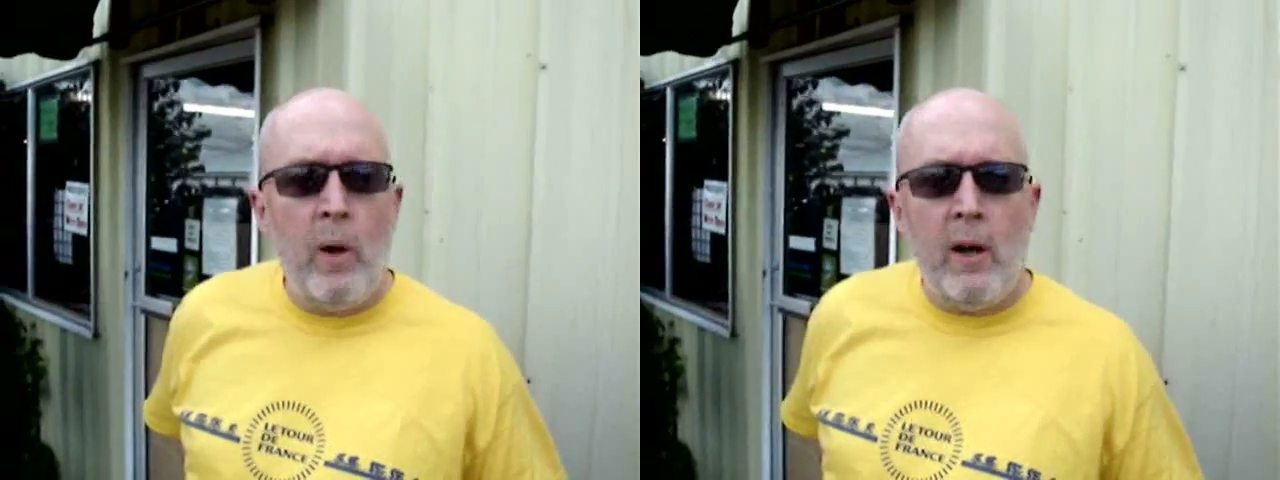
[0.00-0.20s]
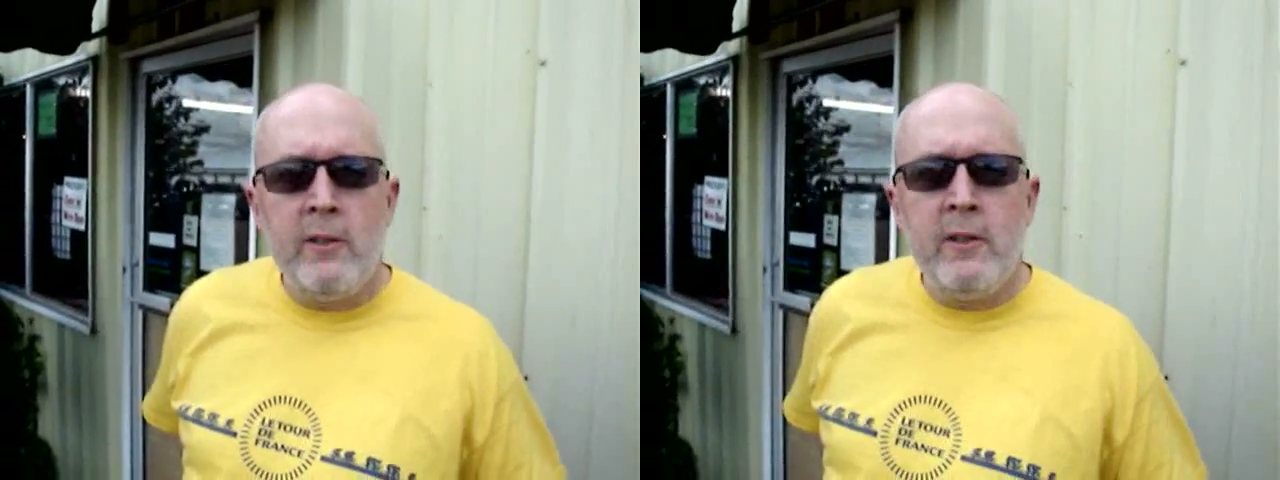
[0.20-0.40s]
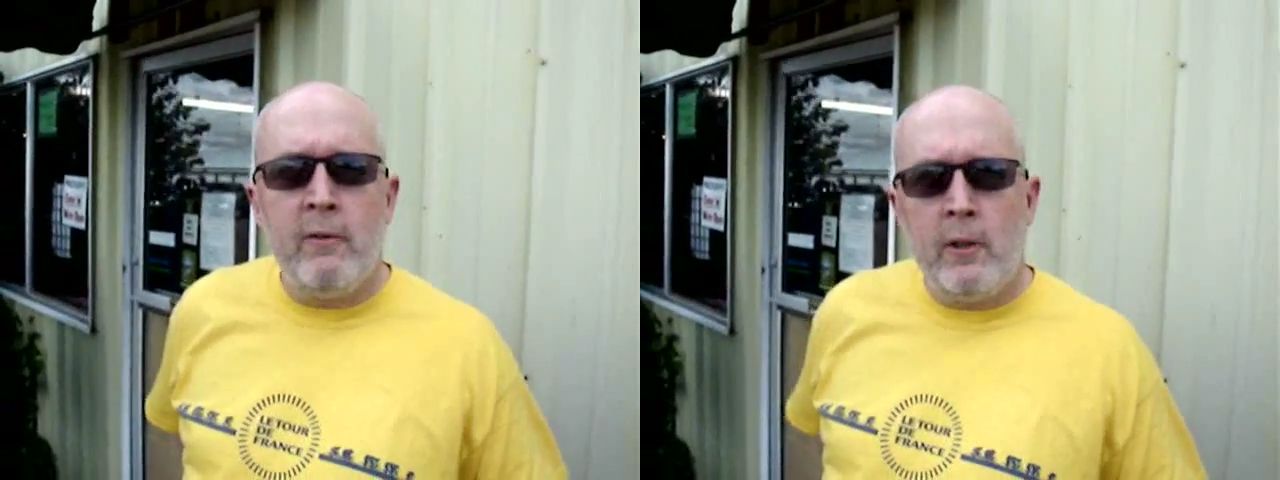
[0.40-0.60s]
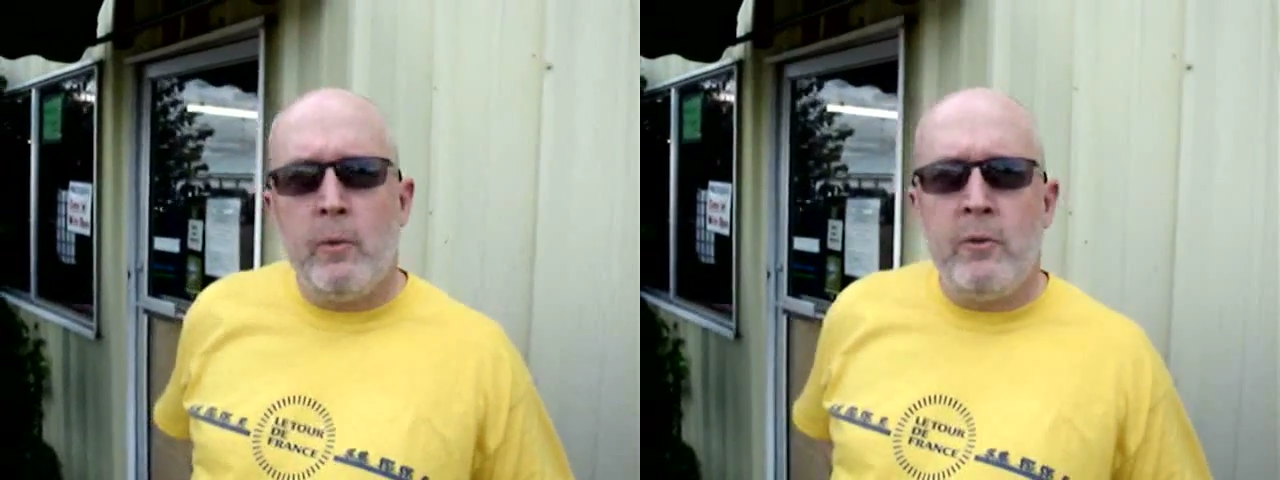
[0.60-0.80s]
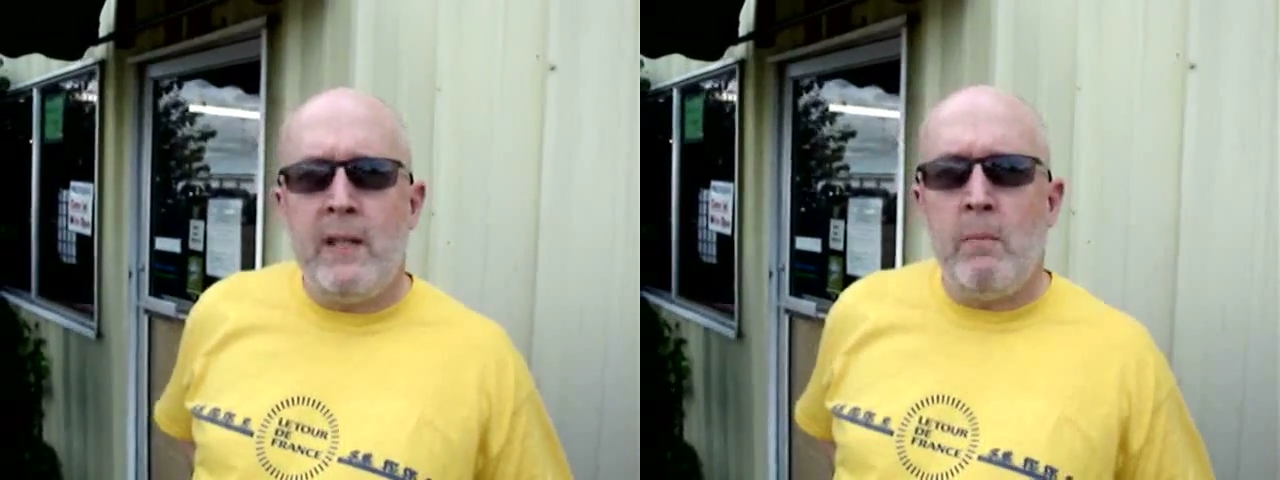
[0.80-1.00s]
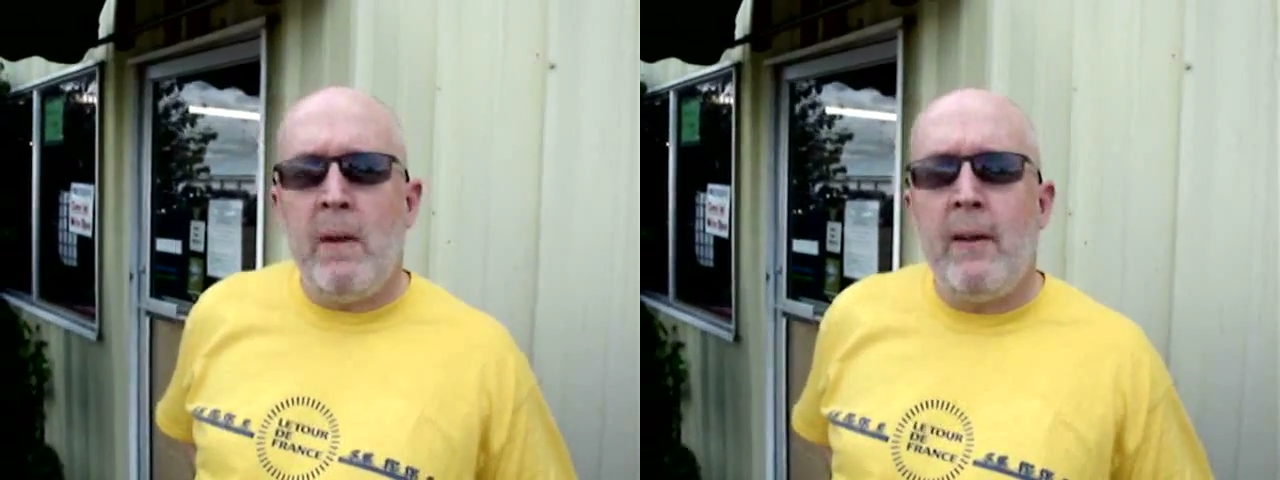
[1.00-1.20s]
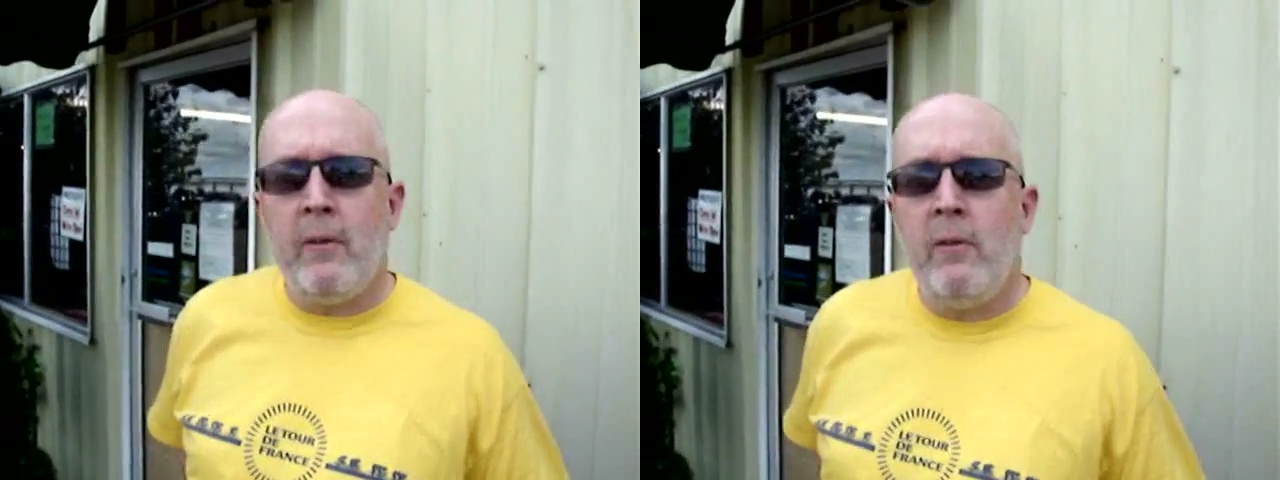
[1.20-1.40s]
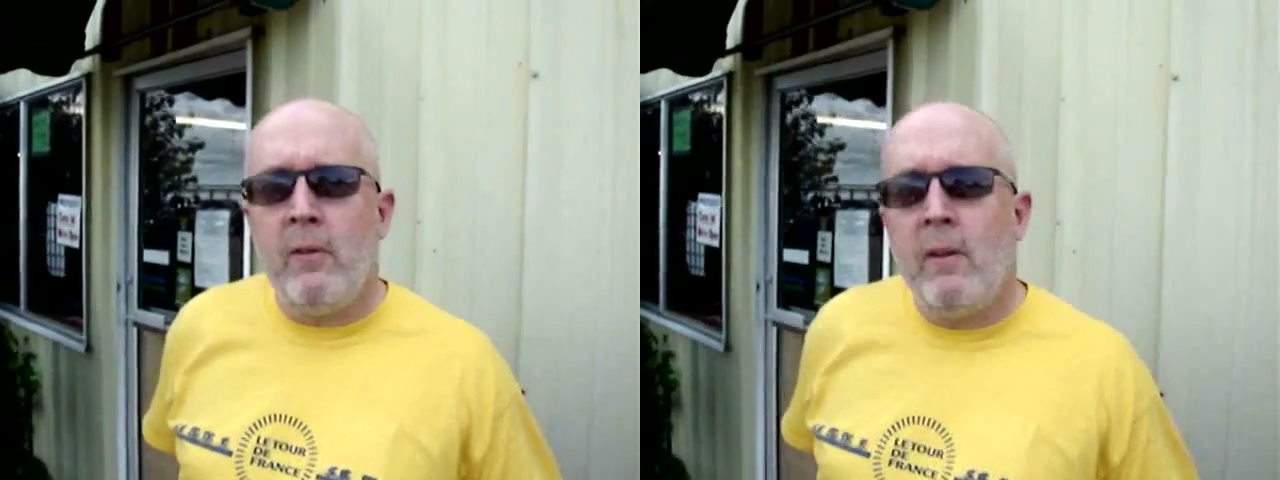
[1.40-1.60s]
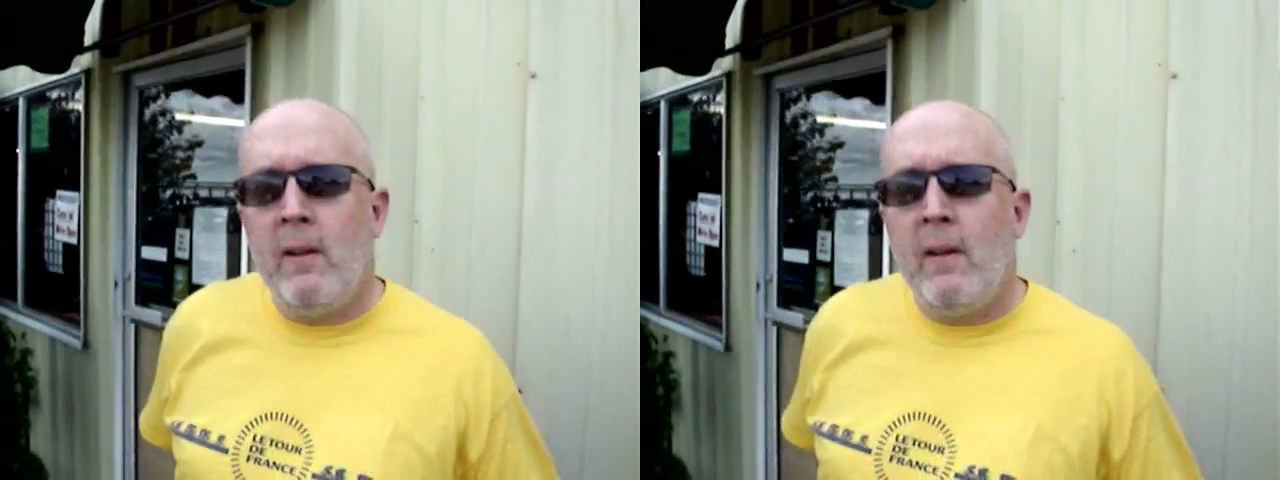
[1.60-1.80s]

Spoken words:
relatively routine basis.